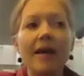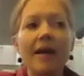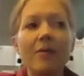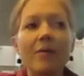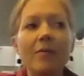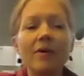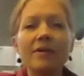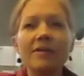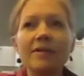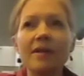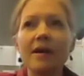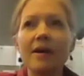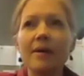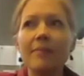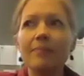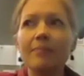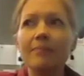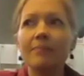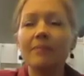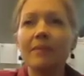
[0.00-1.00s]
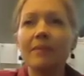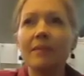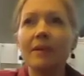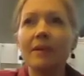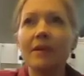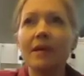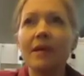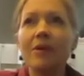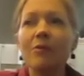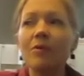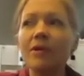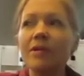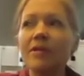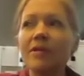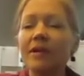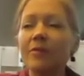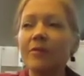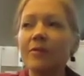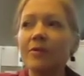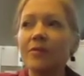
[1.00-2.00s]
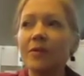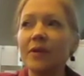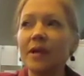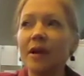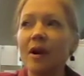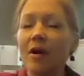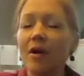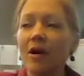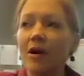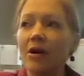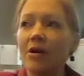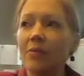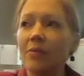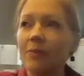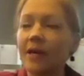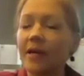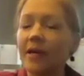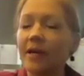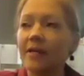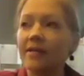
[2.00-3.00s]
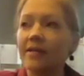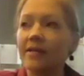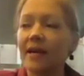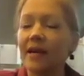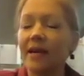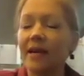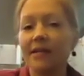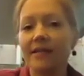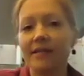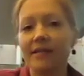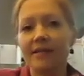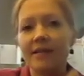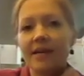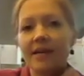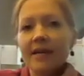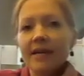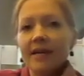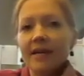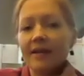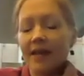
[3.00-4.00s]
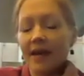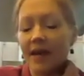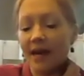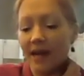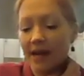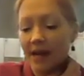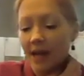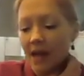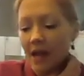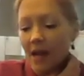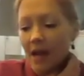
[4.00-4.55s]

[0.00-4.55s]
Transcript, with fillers: it was really hard because I had decided that